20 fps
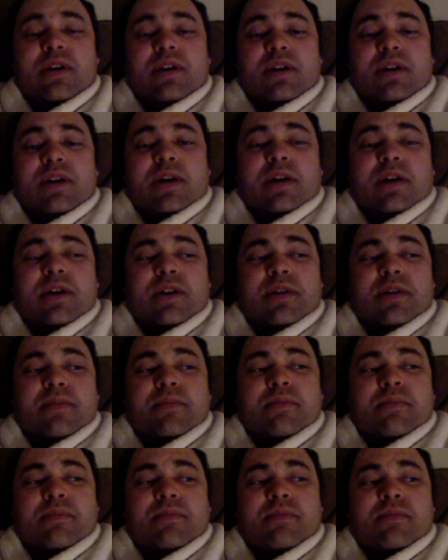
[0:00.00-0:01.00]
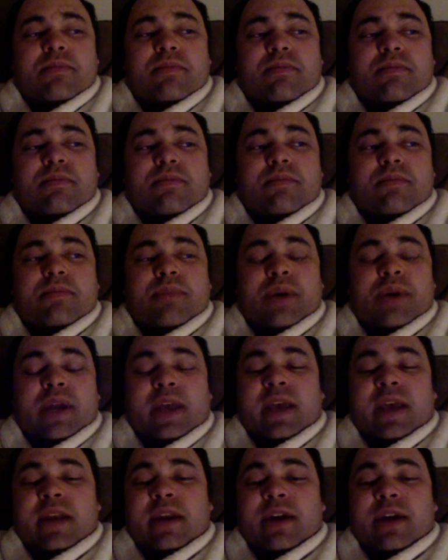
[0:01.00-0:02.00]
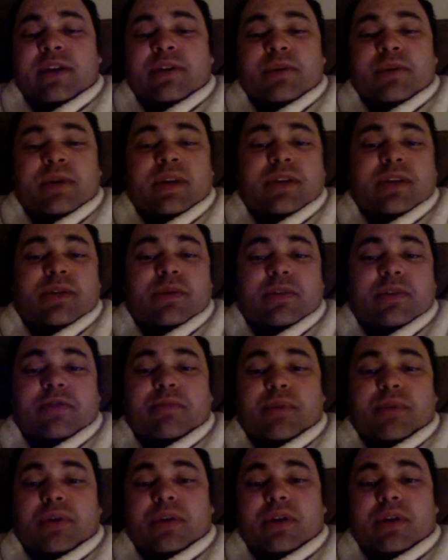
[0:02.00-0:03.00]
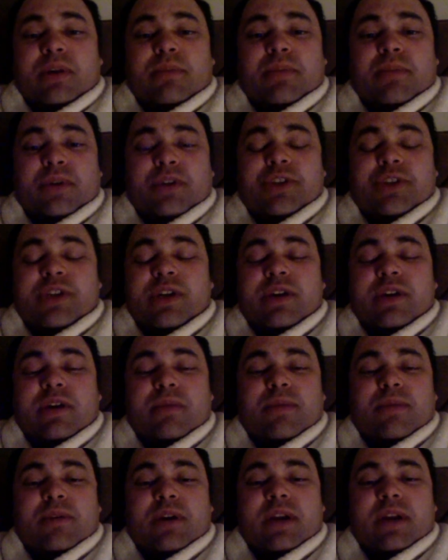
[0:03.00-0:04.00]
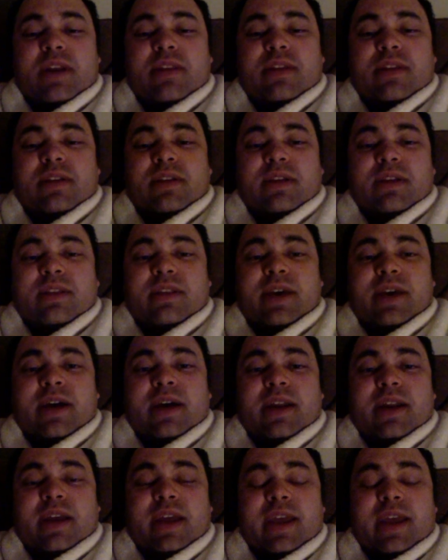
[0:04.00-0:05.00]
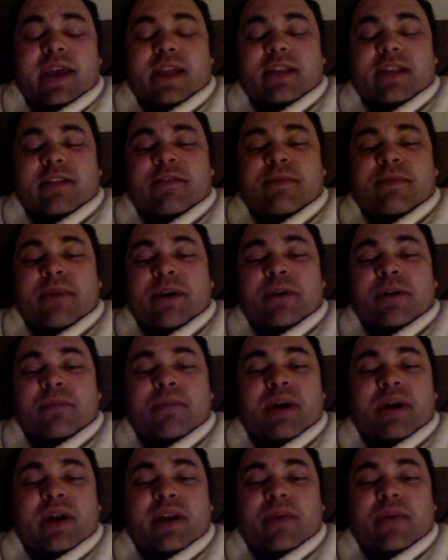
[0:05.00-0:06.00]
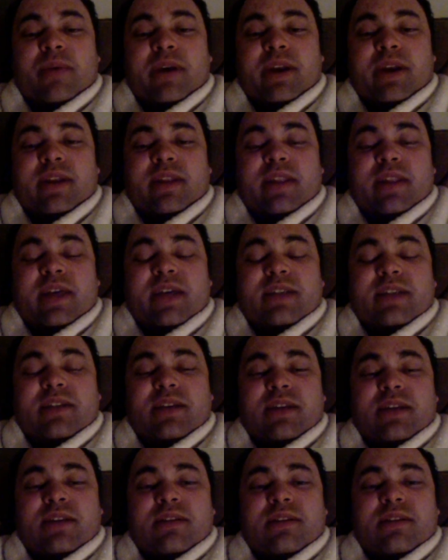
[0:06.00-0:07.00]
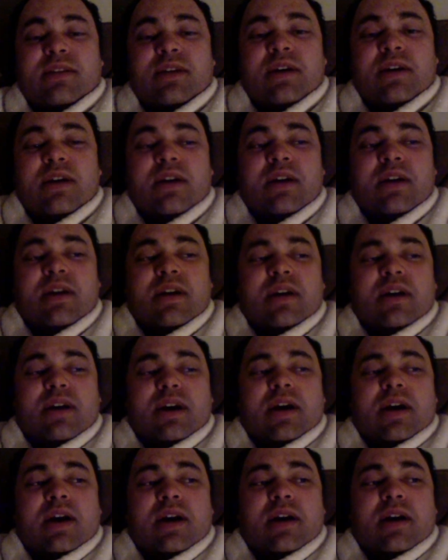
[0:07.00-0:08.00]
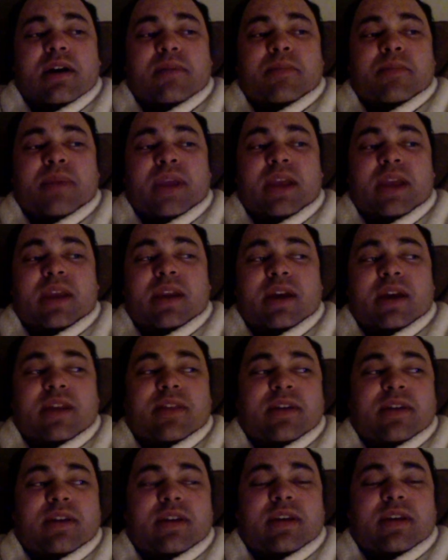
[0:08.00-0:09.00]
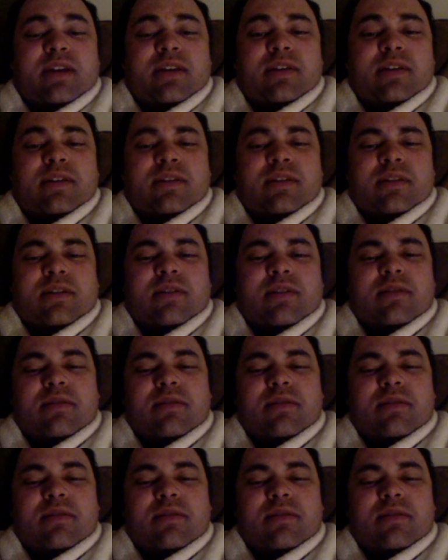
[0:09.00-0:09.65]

um, but I cannot do any sort of pull-up or chin-up or anything like that. I can't lift my own body weight in that sense. Uh, Pete, I think, can